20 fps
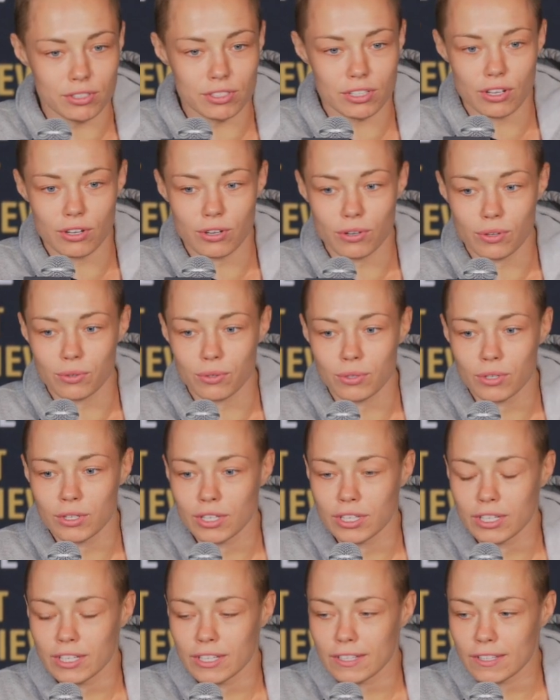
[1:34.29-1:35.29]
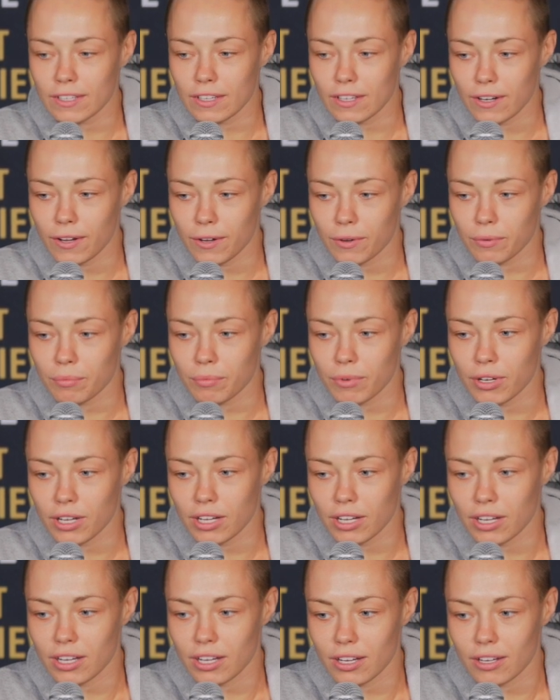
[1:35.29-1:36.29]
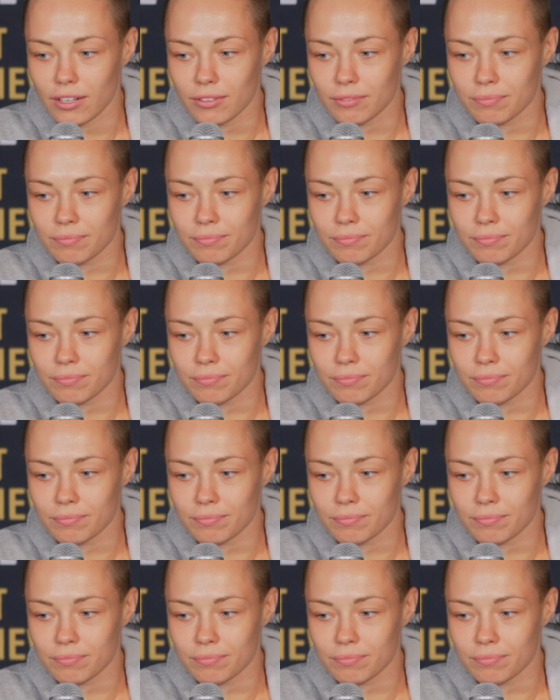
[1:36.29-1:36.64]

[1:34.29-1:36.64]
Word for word: So, you know, uh,